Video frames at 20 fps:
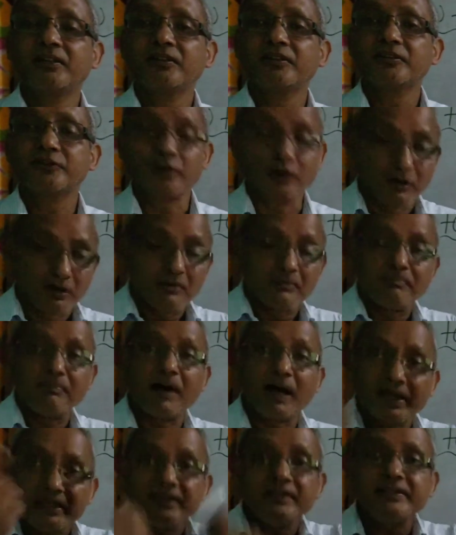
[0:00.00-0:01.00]
So
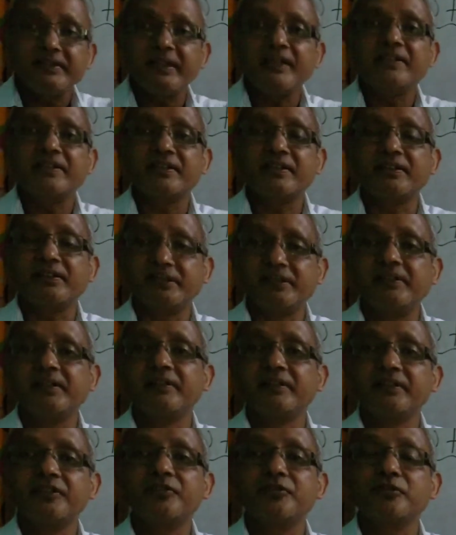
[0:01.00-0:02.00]
my intention
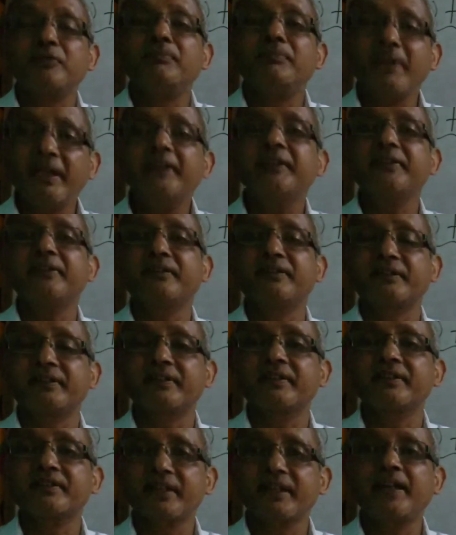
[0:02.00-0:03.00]
here is to make you
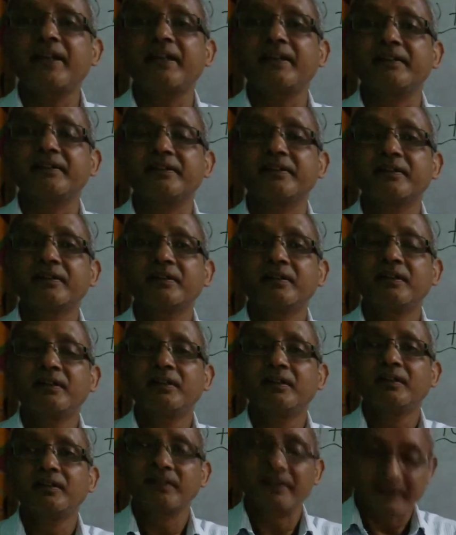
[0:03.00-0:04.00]
understand
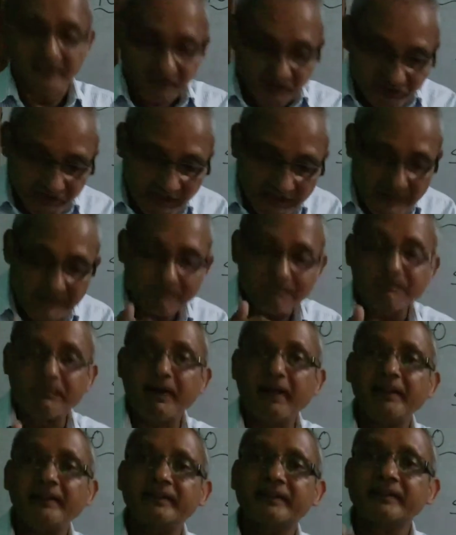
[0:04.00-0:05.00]
step
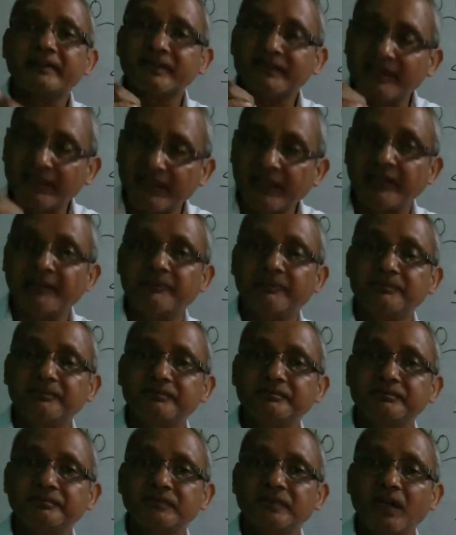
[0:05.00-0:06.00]
by step
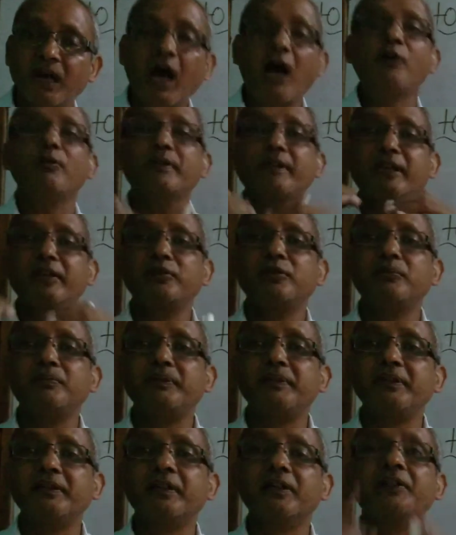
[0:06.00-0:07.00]
how can you
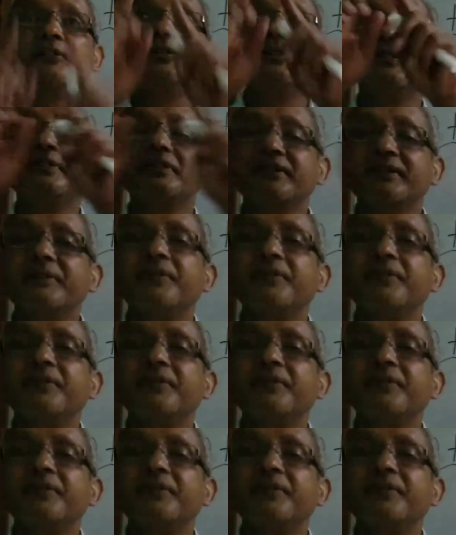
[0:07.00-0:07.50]
be a good